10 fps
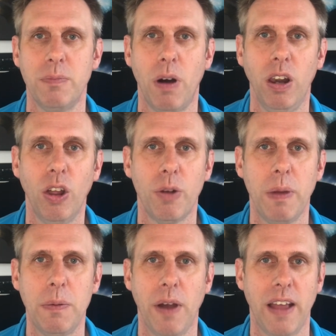by a lot of
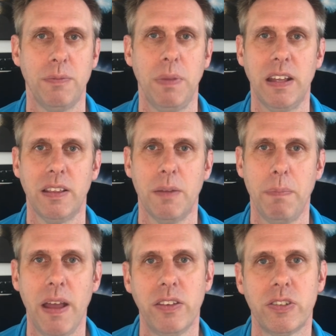people as being the
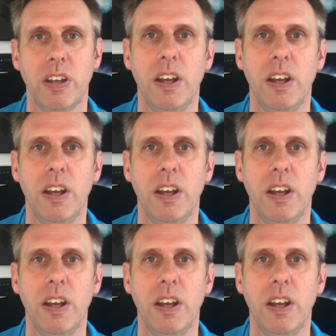best